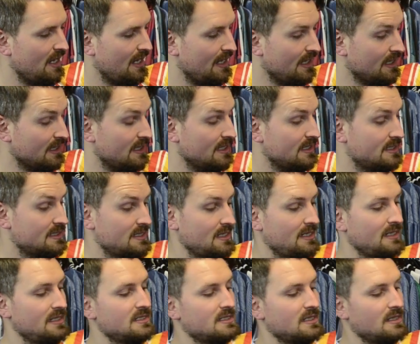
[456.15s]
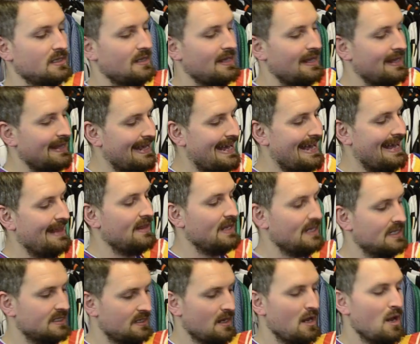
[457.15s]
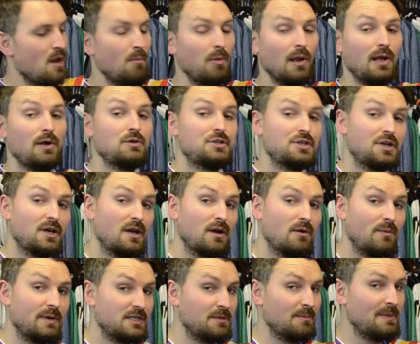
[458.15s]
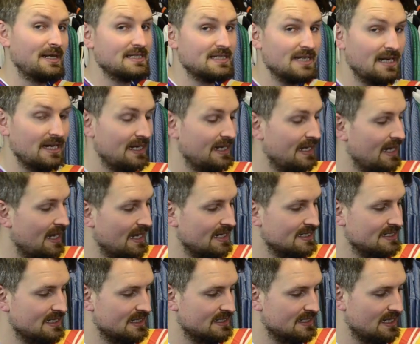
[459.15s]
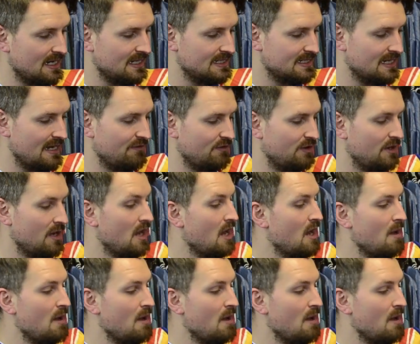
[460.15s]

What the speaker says: in this season that this blue shirt, which had been seen in 96-97,